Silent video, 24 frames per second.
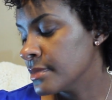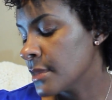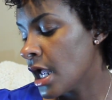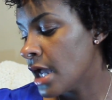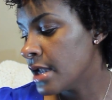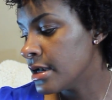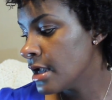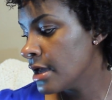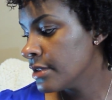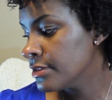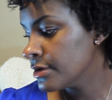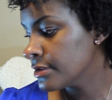
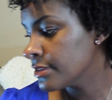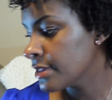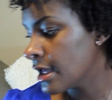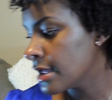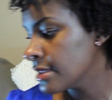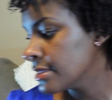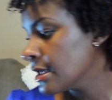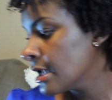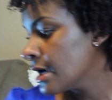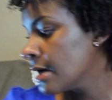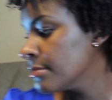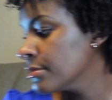Another
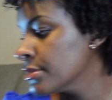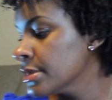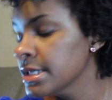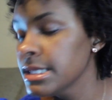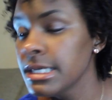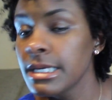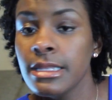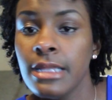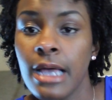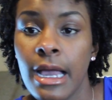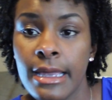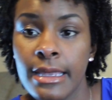thing that I'm
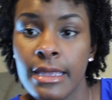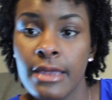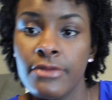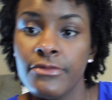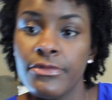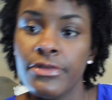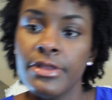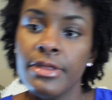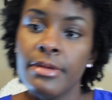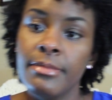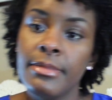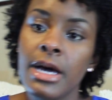really liking
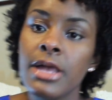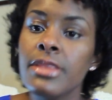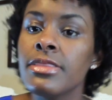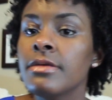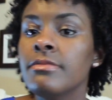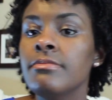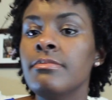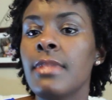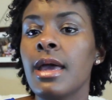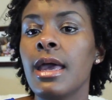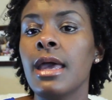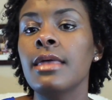for the month
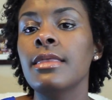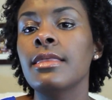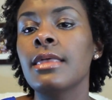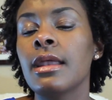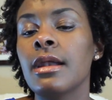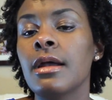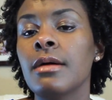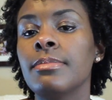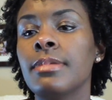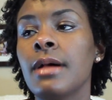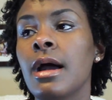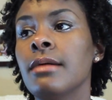of May that
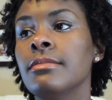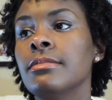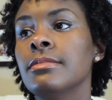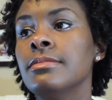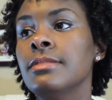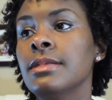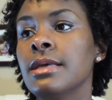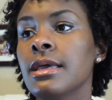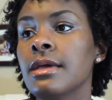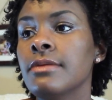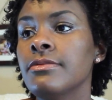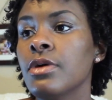I'll
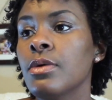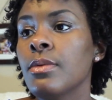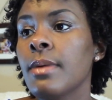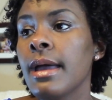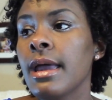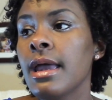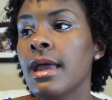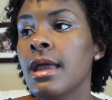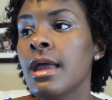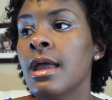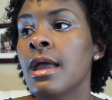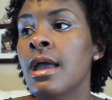probably give
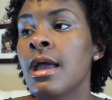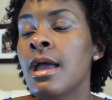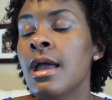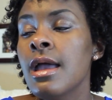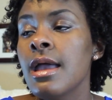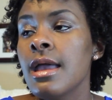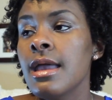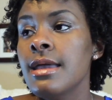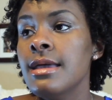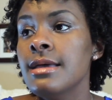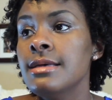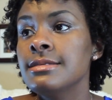away
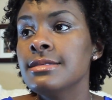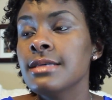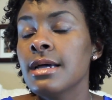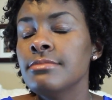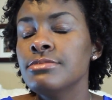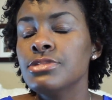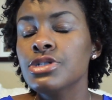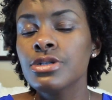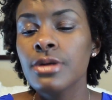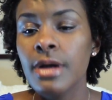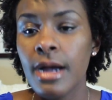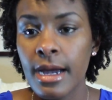is
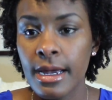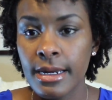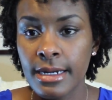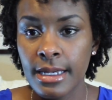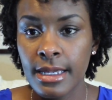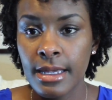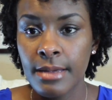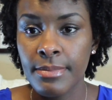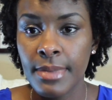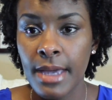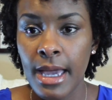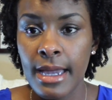I'm trying to
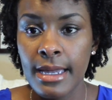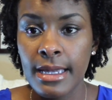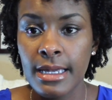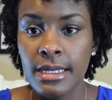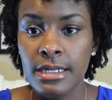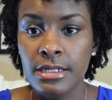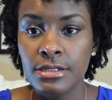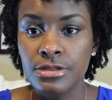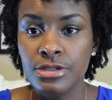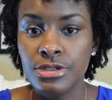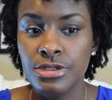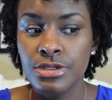get back
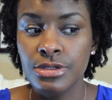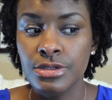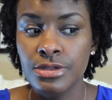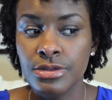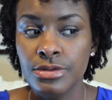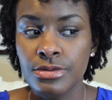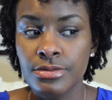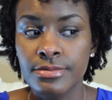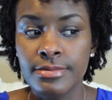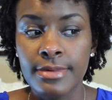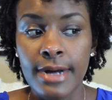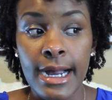
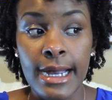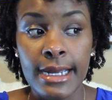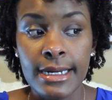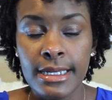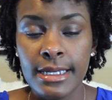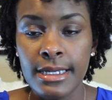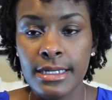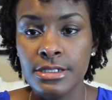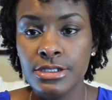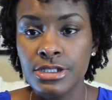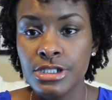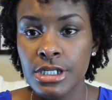into
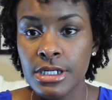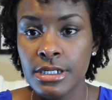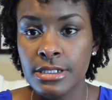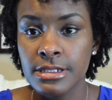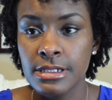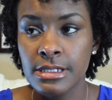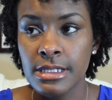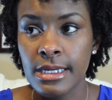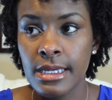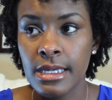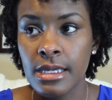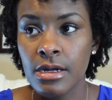writing and
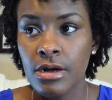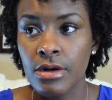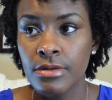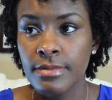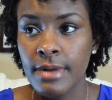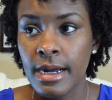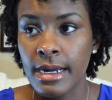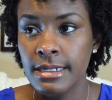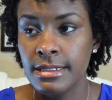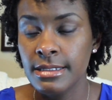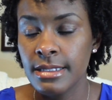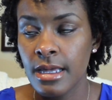journaling, or
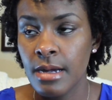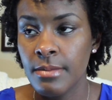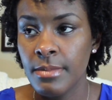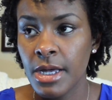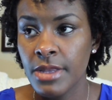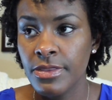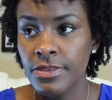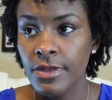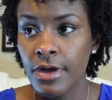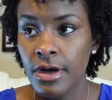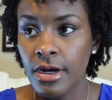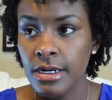writing down
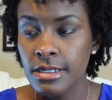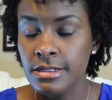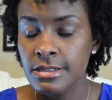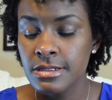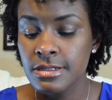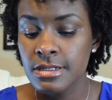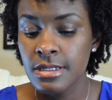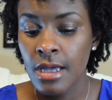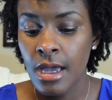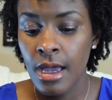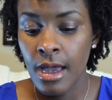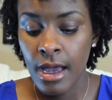my thoughts.